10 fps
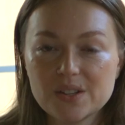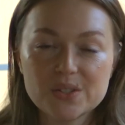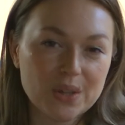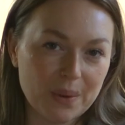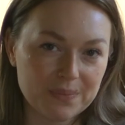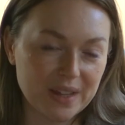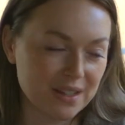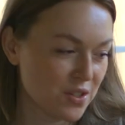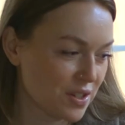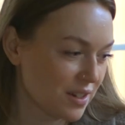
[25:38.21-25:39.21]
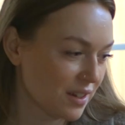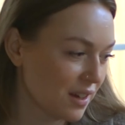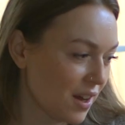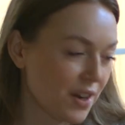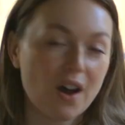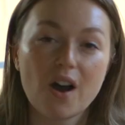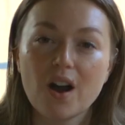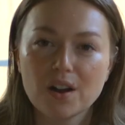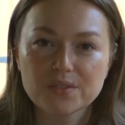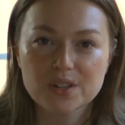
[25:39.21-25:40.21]
So that's just an
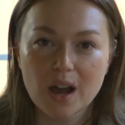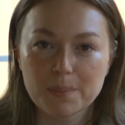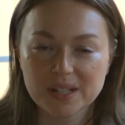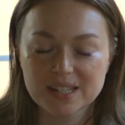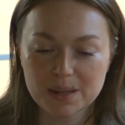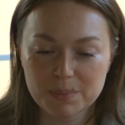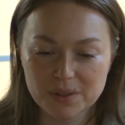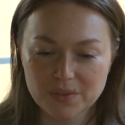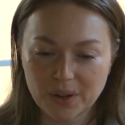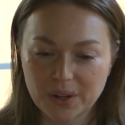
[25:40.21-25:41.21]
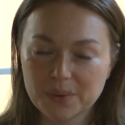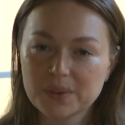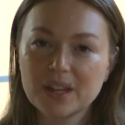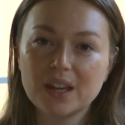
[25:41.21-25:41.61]
off-topic tidbit for you.